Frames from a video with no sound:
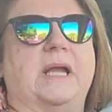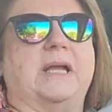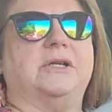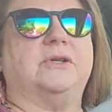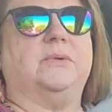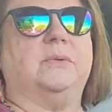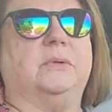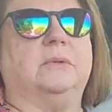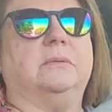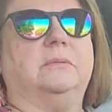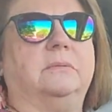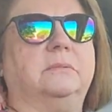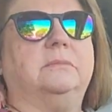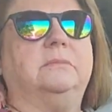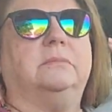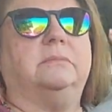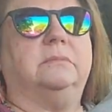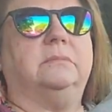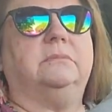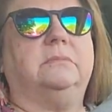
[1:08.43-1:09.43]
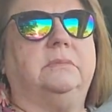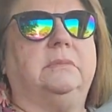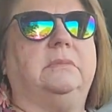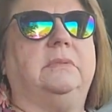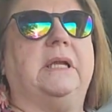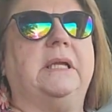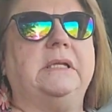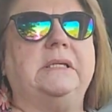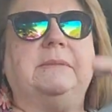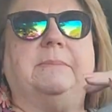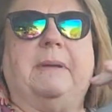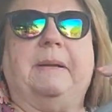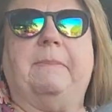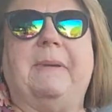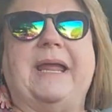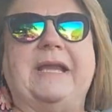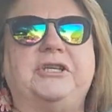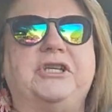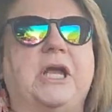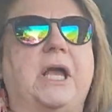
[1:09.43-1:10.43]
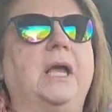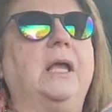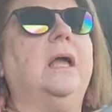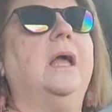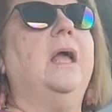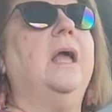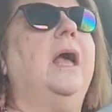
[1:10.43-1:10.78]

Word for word: actual, into my paycheck,